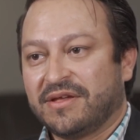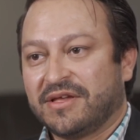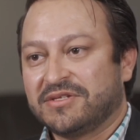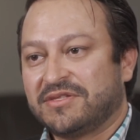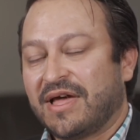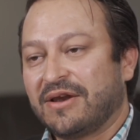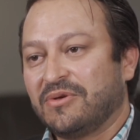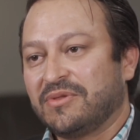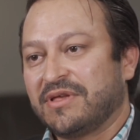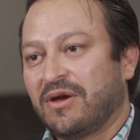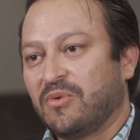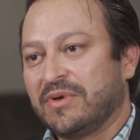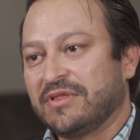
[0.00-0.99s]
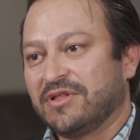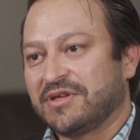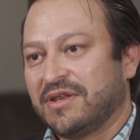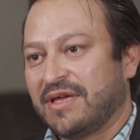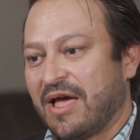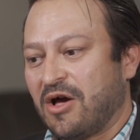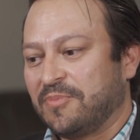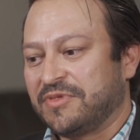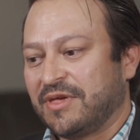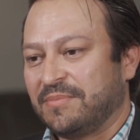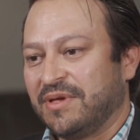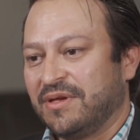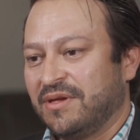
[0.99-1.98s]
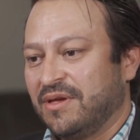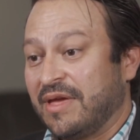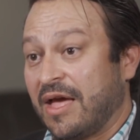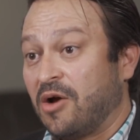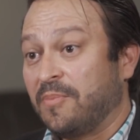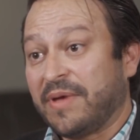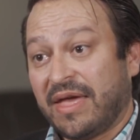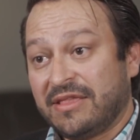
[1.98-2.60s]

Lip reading: Because not only are we looking to help them, help